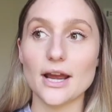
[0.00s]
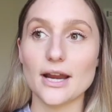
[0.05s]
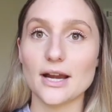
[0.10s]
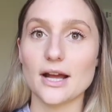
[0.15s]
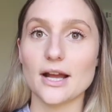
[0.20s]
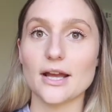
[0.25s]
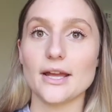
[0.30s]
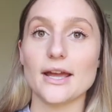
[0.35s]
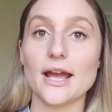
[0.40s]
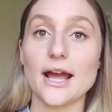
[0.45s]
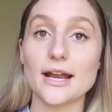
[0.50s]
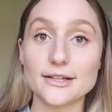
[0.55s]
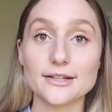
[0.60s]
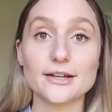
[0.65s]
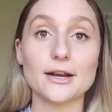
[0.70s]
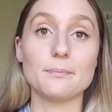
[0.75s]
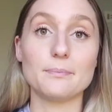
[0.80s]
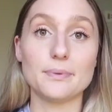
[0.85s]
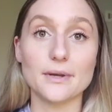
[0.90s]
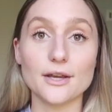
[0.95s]
and I
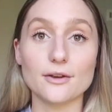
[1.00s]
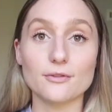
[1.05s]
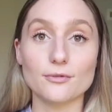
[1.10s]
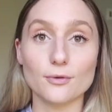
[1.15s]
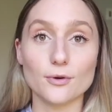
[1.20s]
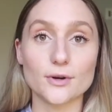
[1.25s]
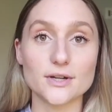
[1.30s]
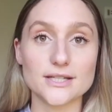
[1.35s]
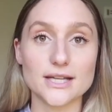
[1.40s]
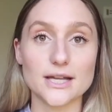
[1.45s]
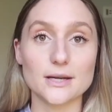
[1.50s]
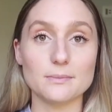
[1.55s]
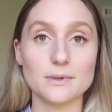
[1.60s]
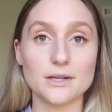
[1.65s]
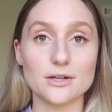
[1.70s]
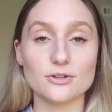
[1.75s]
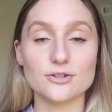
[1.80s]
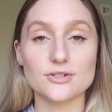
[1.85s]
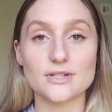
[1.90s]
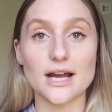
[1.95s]
ended up being 4
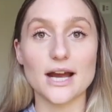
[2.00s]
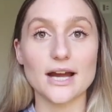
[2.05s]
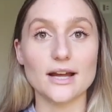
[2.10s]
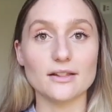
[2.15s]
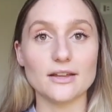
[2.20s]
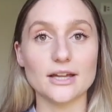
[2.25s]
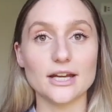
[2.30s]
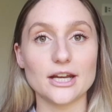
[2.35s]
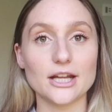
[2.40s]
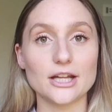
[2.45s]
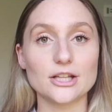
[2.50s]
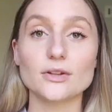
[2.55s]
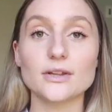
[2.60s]
centimeters dilated.